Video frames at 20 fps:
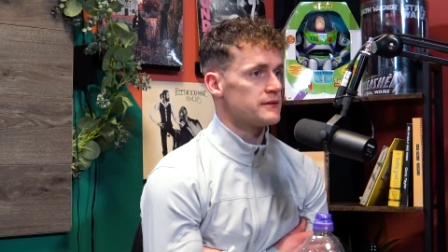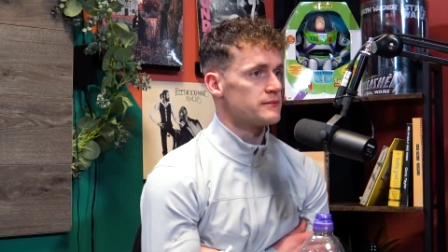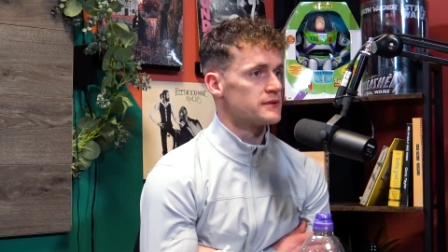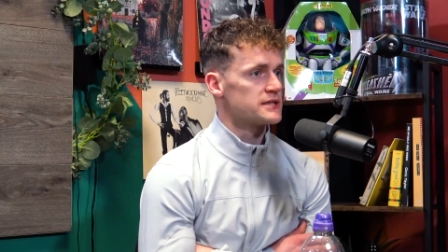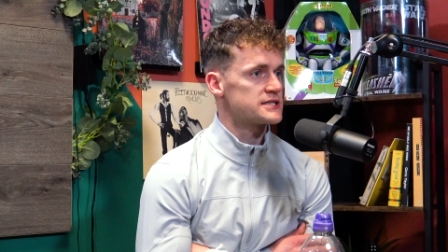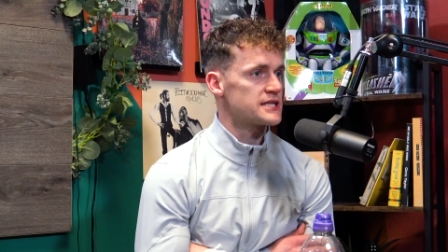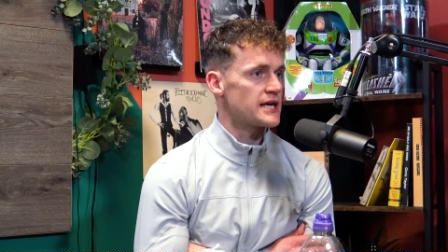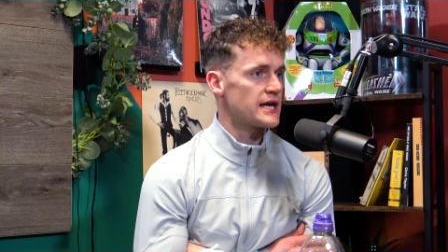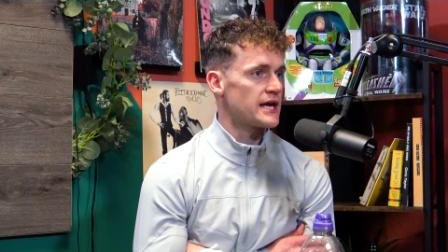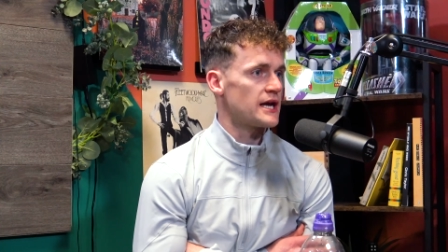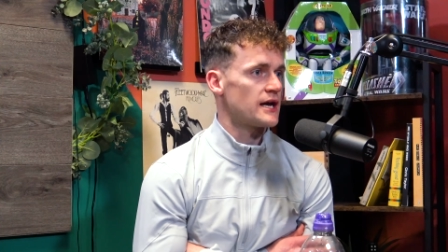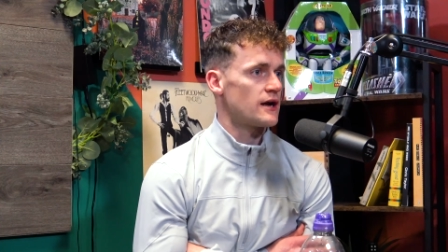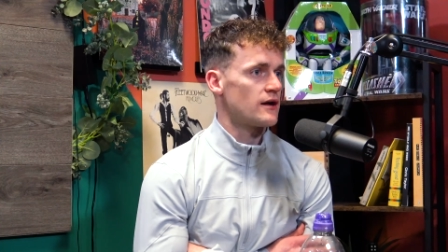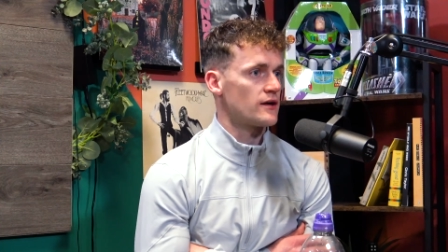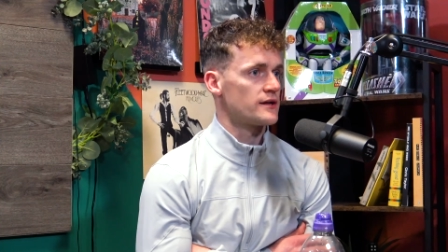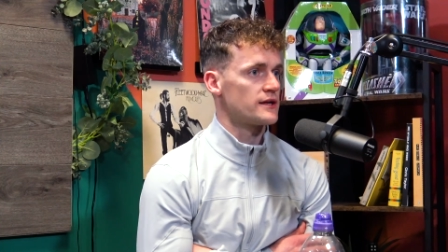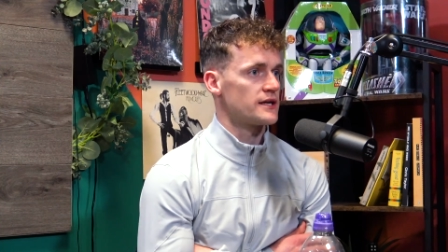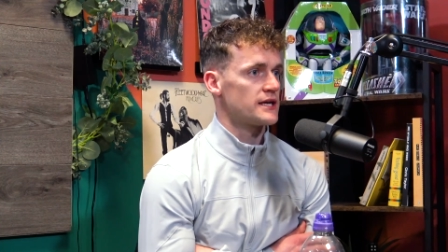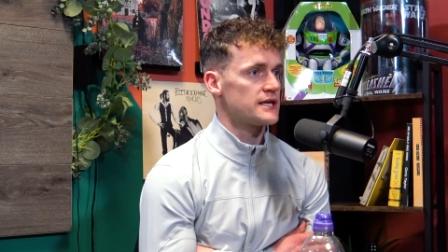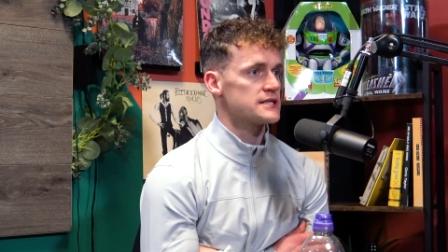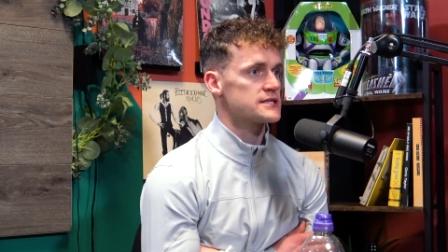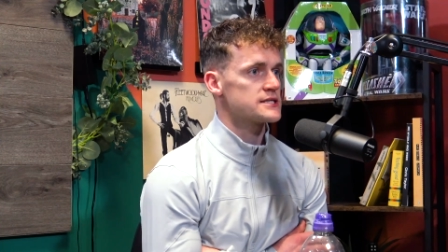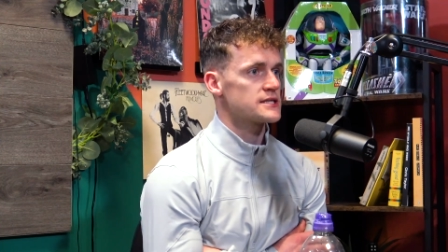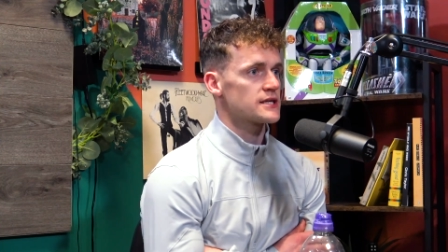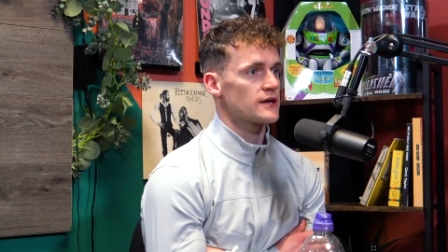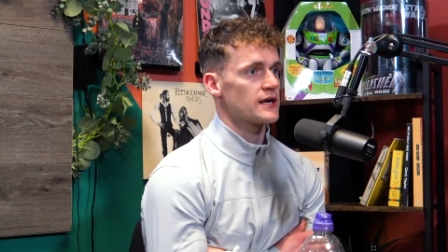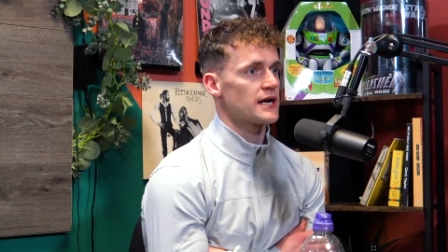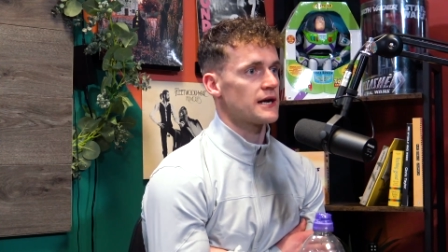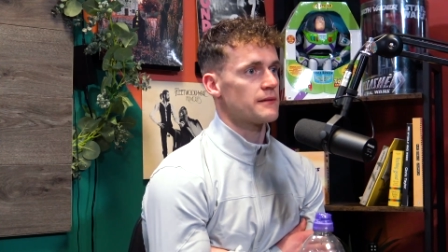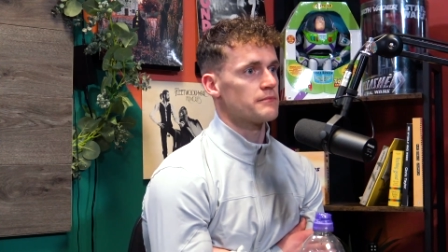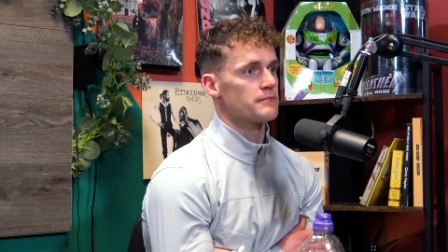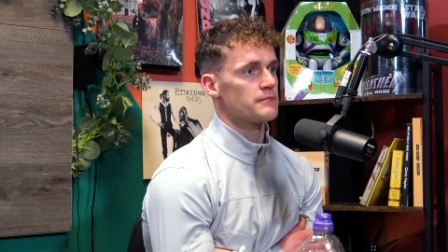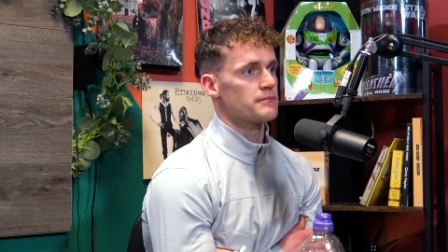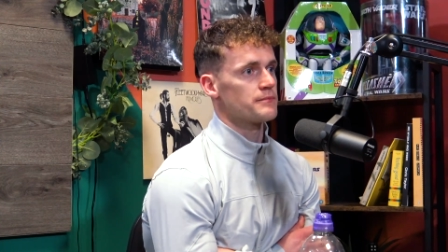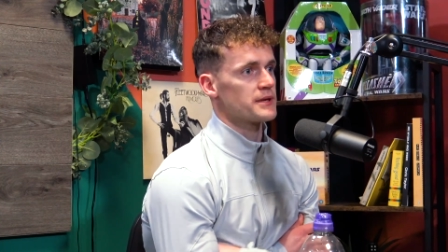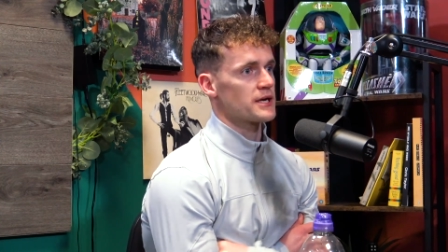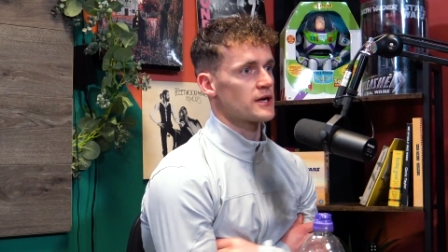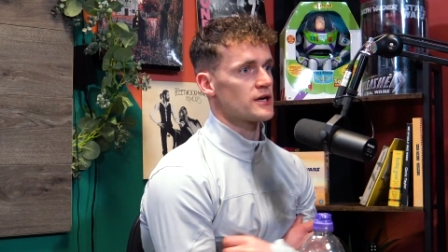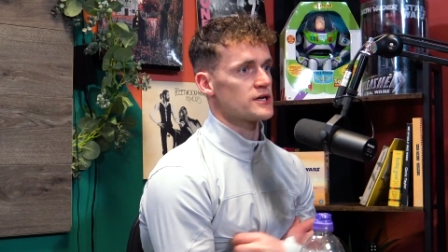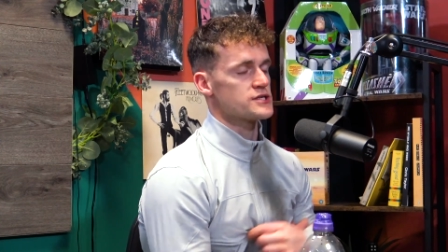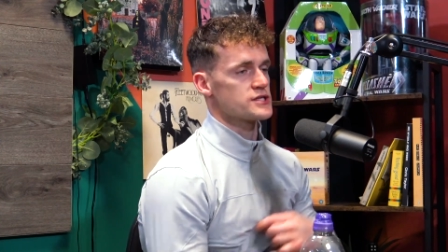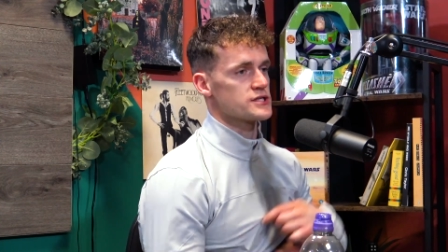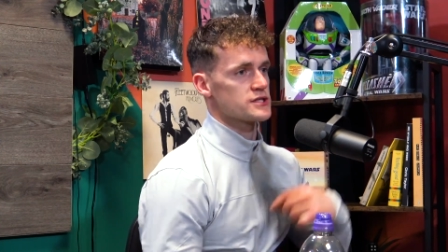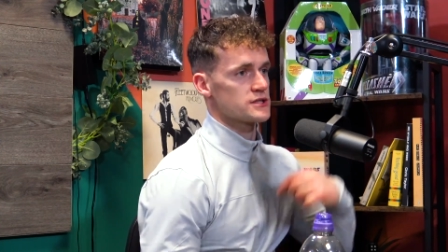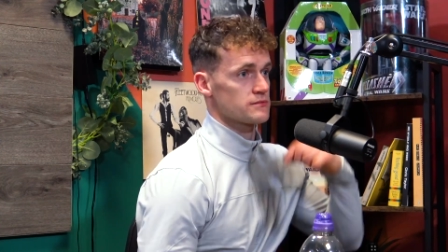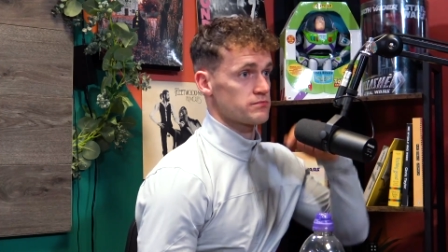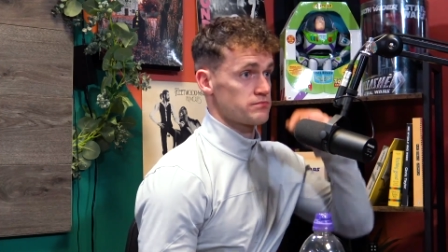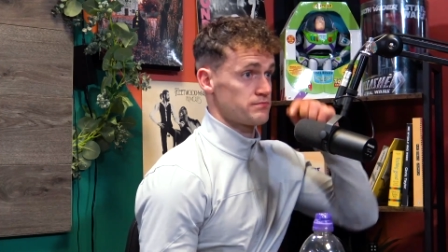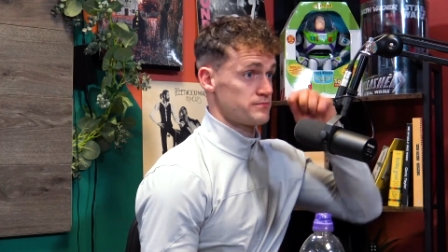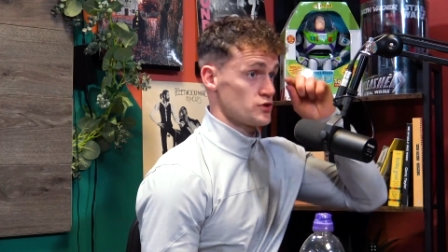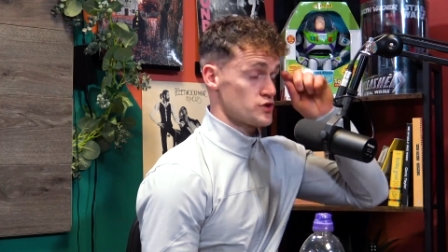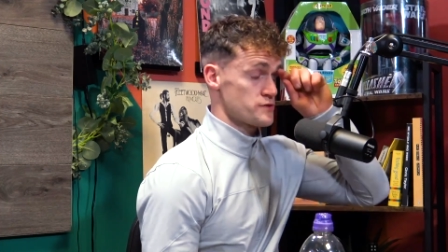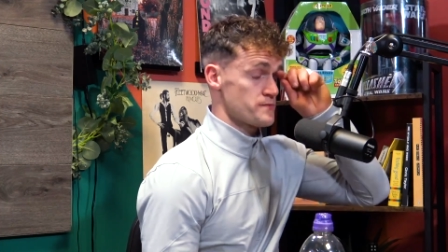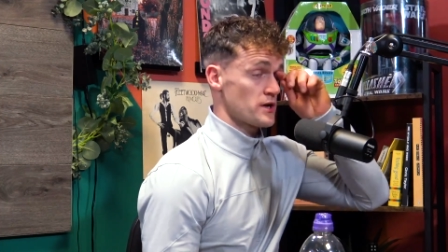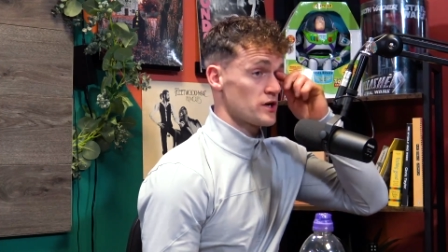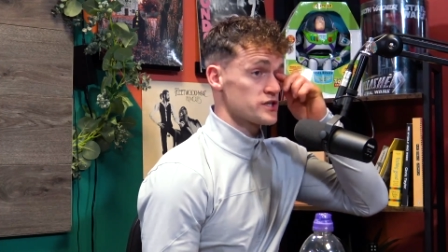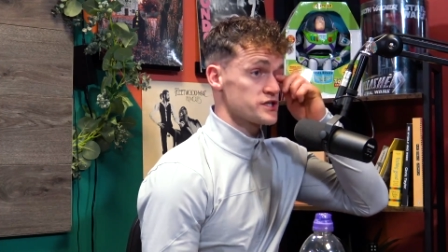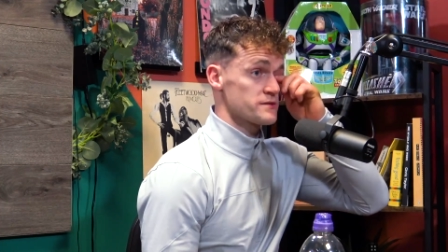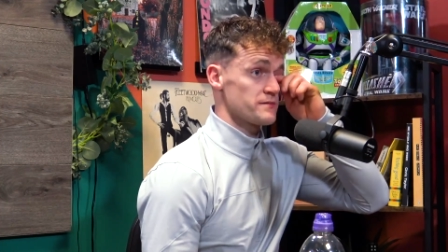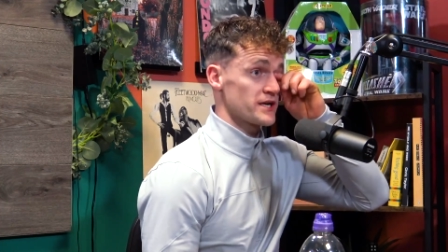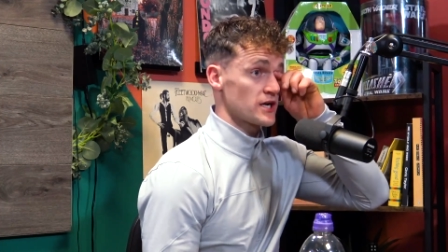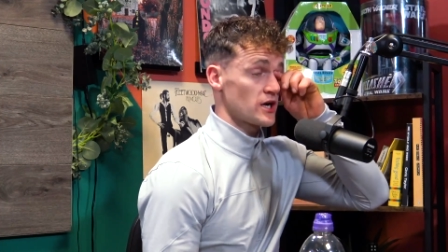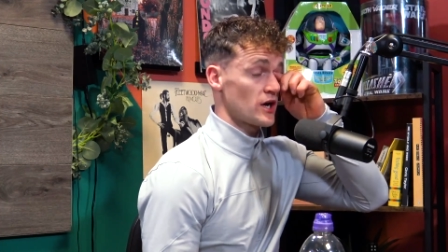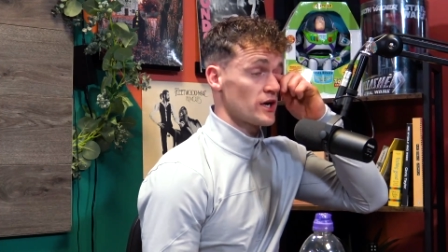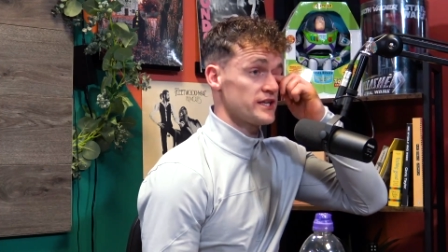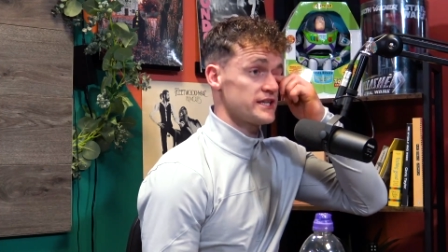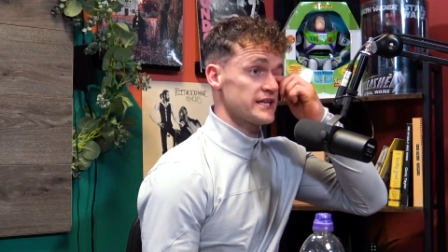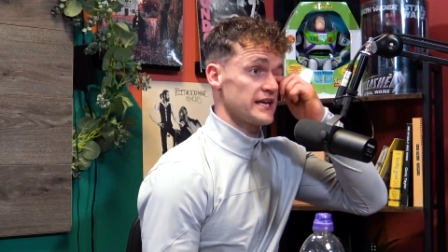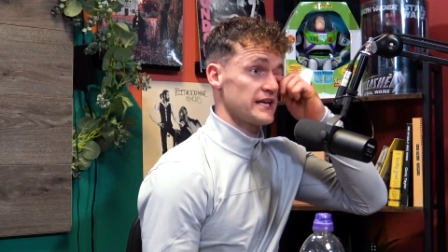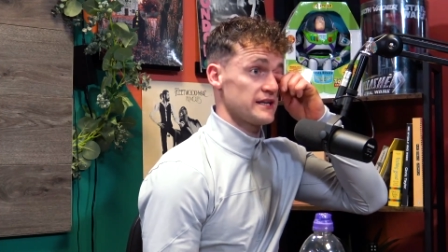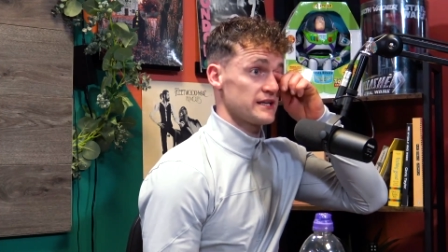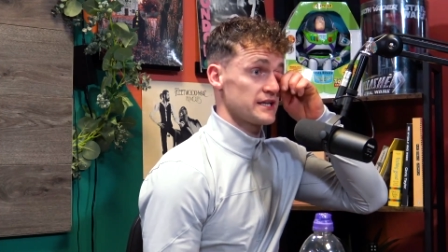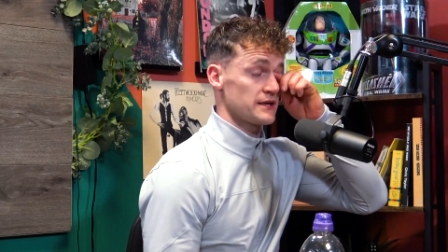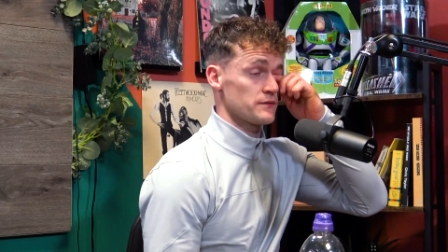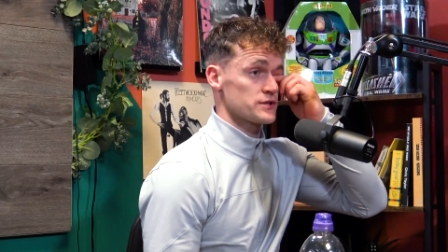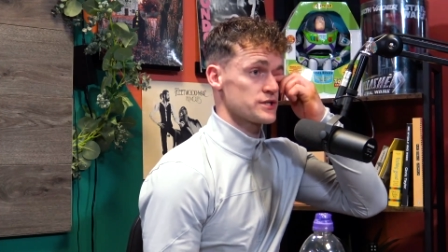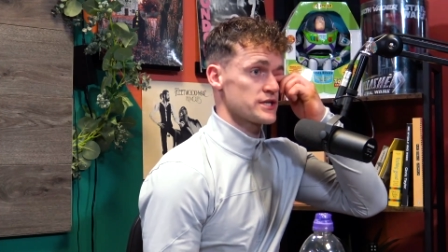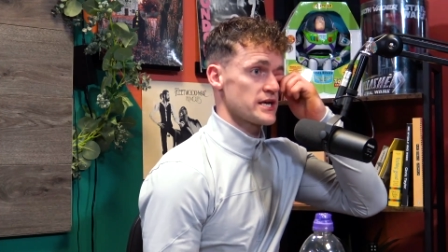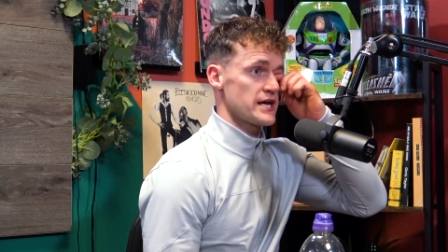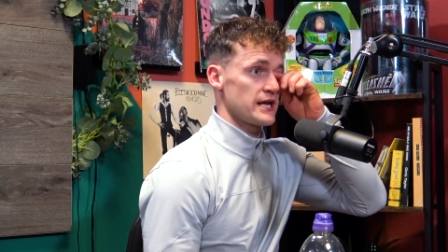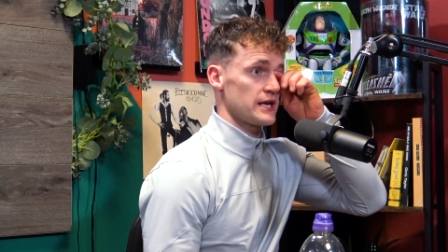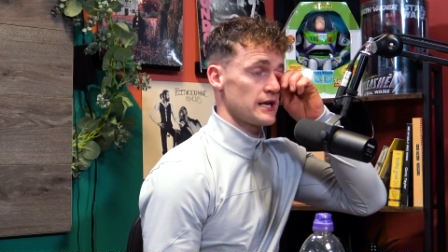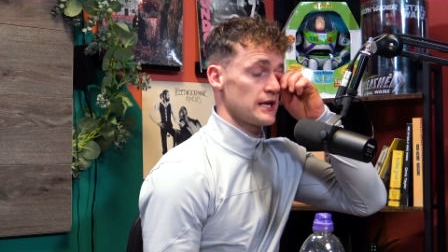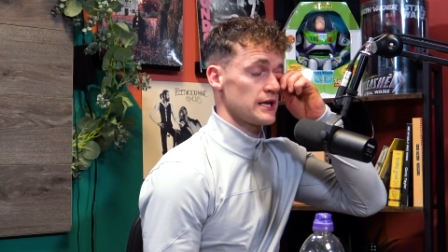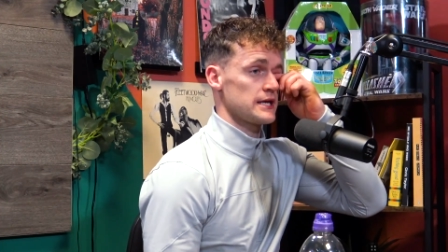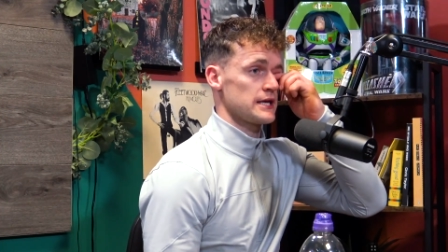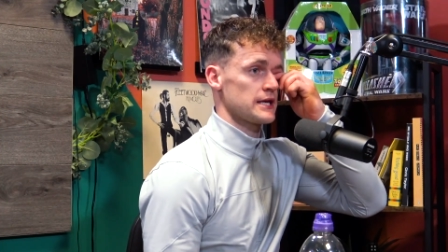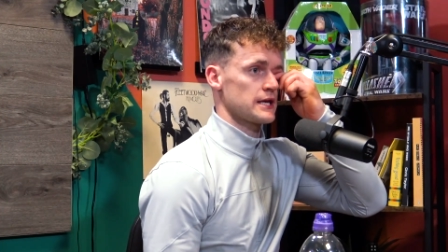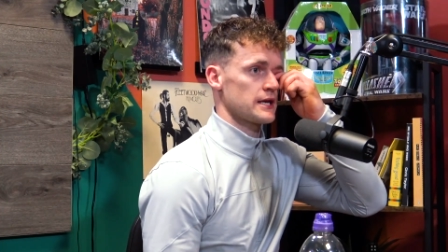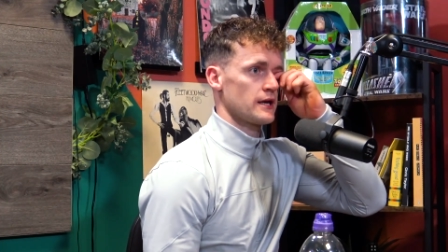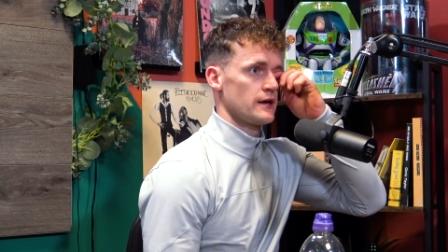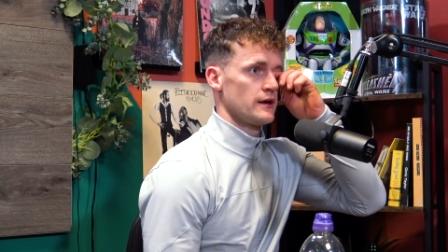we'll say on Instagram because just because of my content, they were saying like,